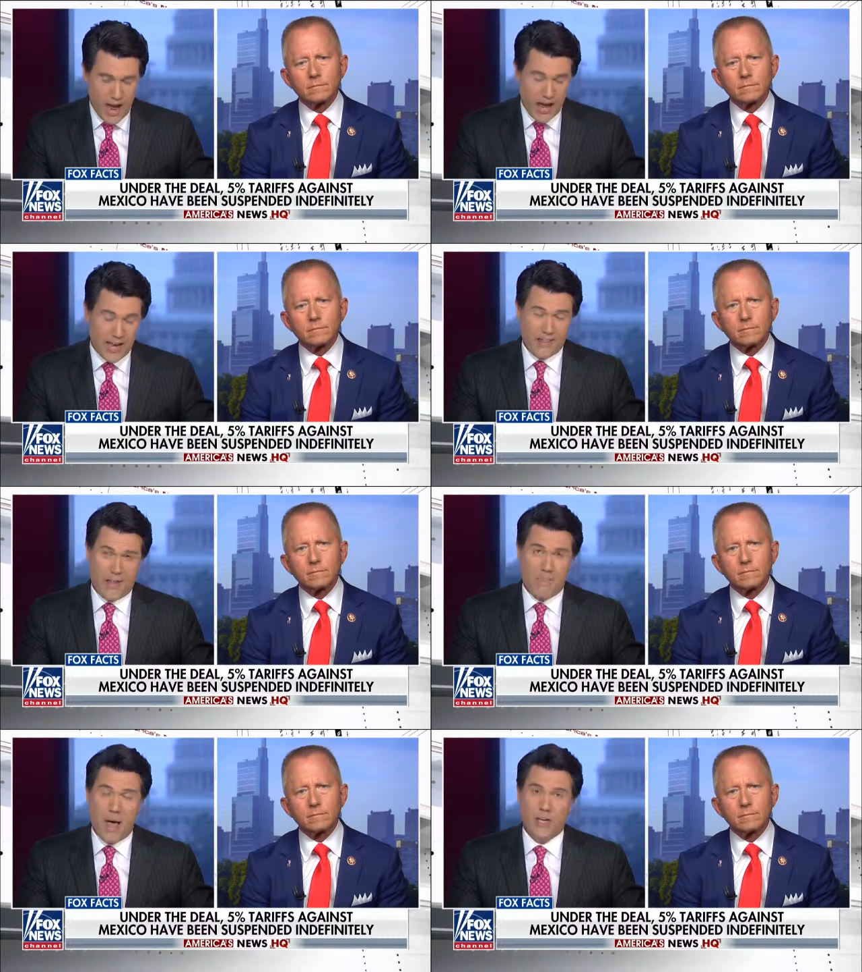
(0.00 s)

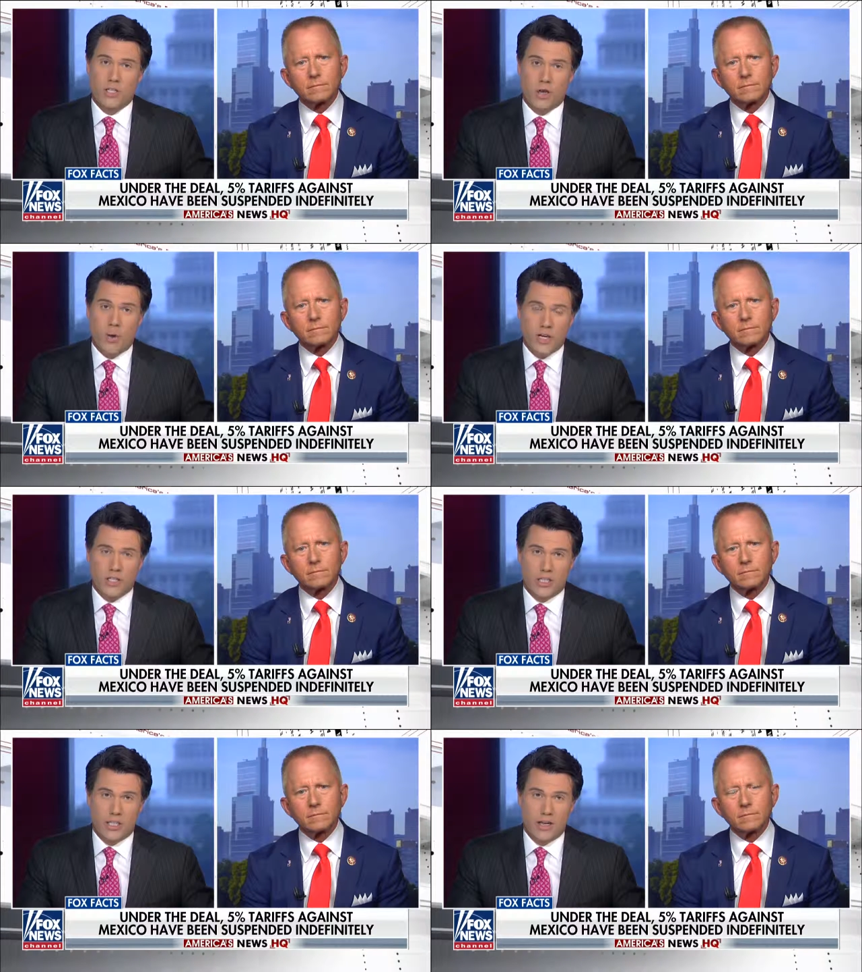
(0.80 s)
Speaker 1: It begs the
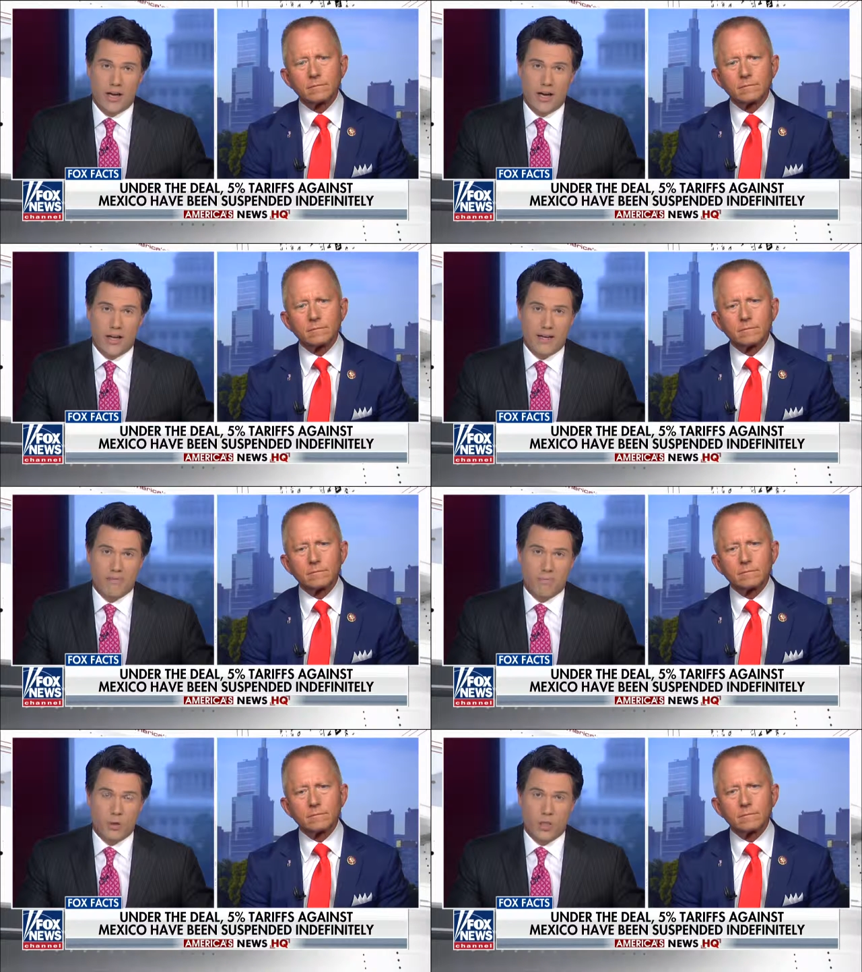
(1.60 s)
question,
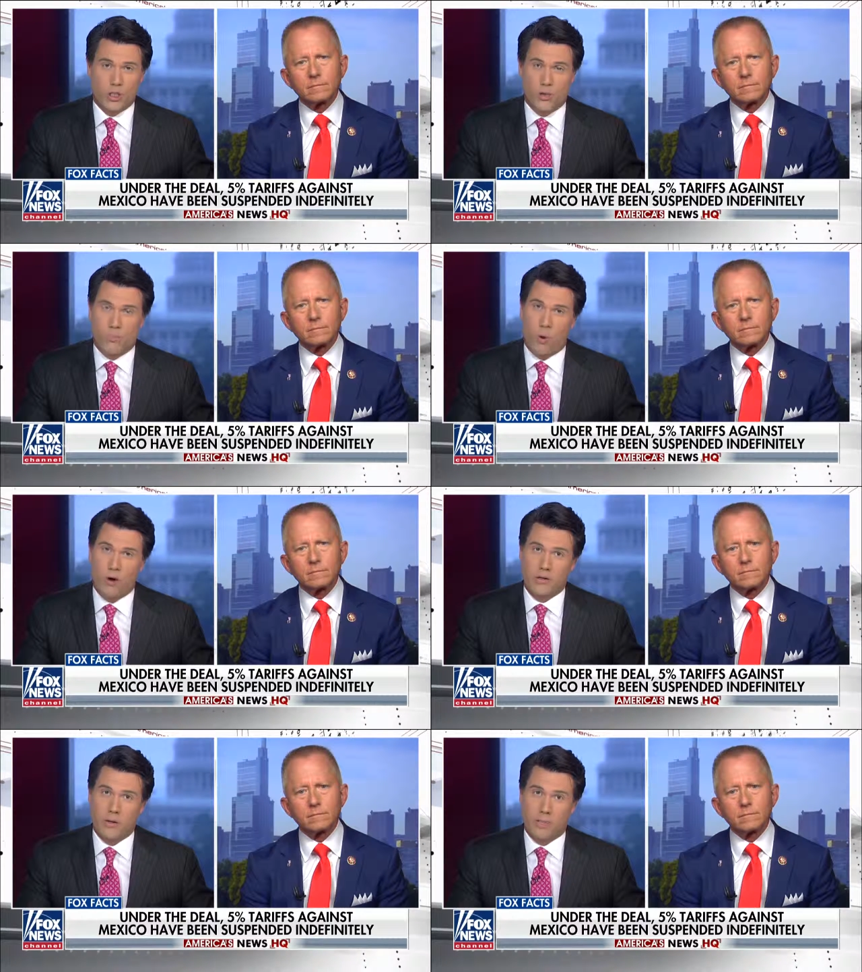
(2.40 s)
would you
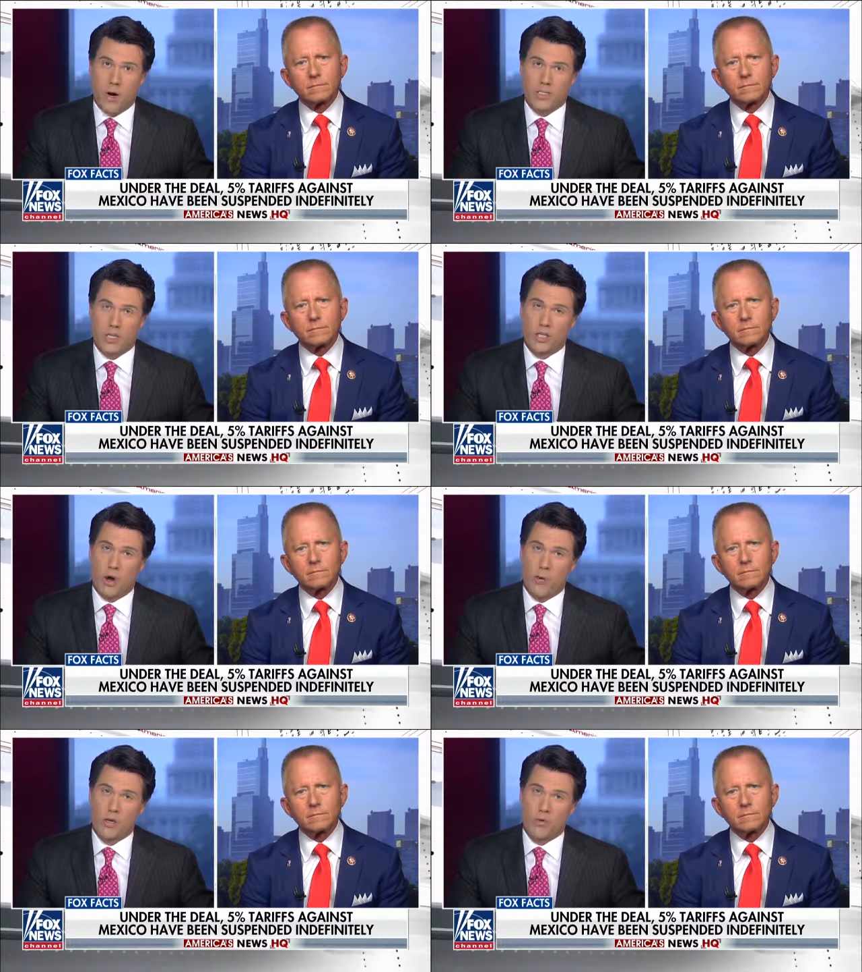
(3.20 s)
support the president
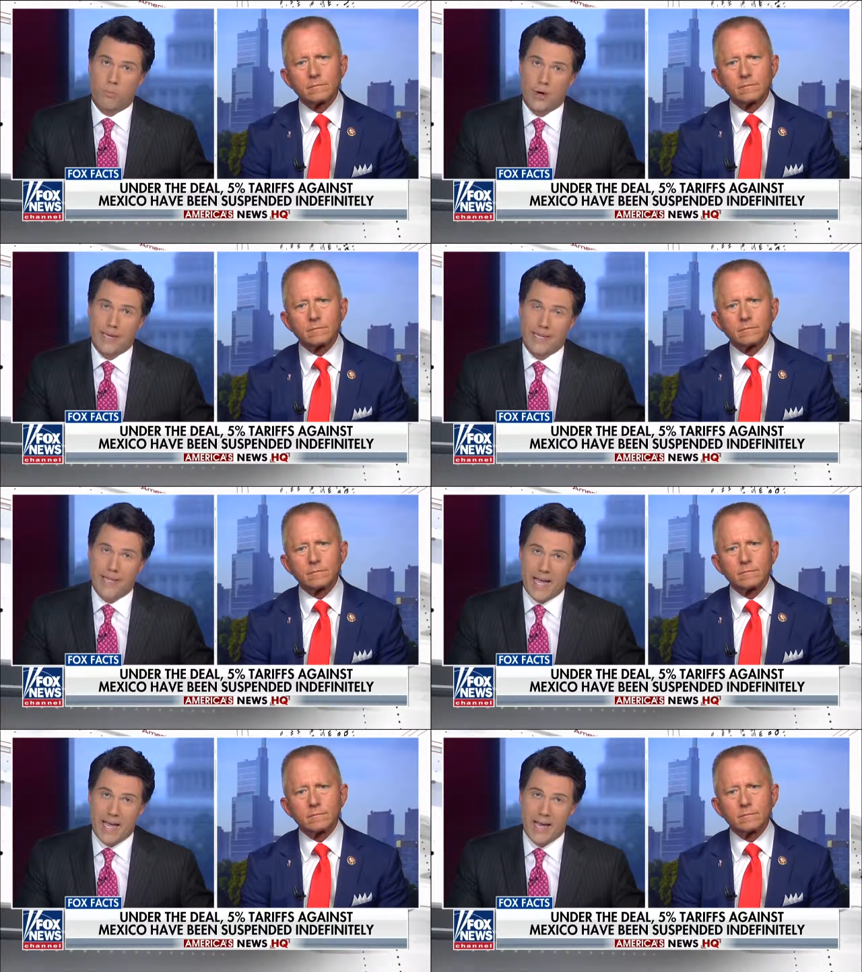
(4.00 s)
going to the brink
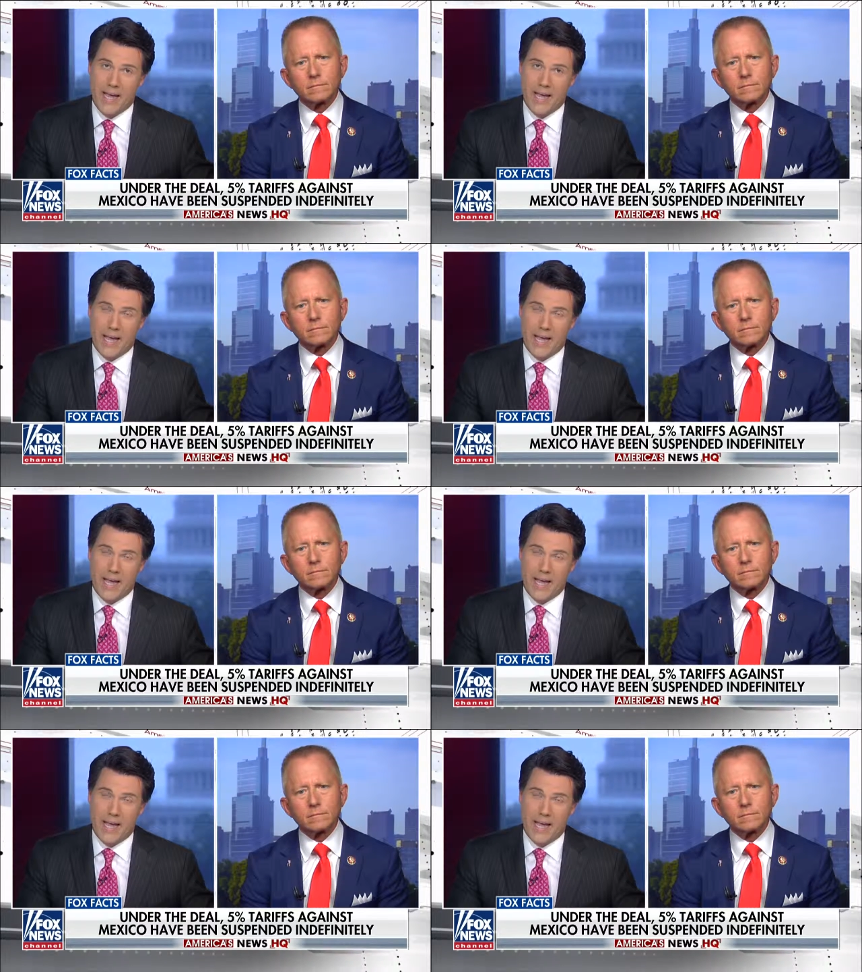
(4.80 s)
again?